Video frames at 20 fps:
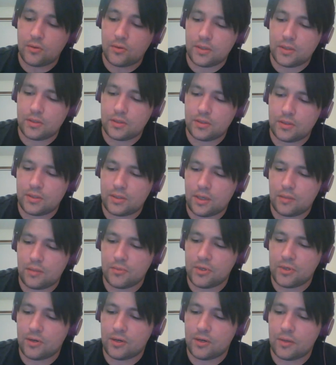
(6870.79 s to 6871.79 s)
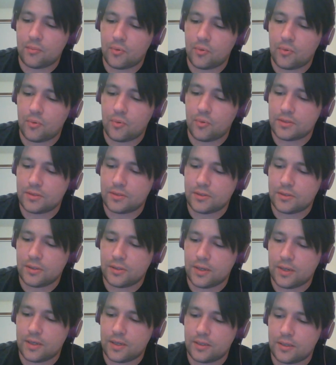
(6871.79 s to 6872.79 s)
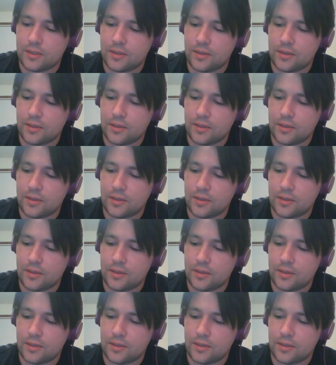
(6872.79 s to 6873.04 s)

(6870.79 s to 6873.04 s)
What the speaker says: didn't tell me your hit points, so I didn't.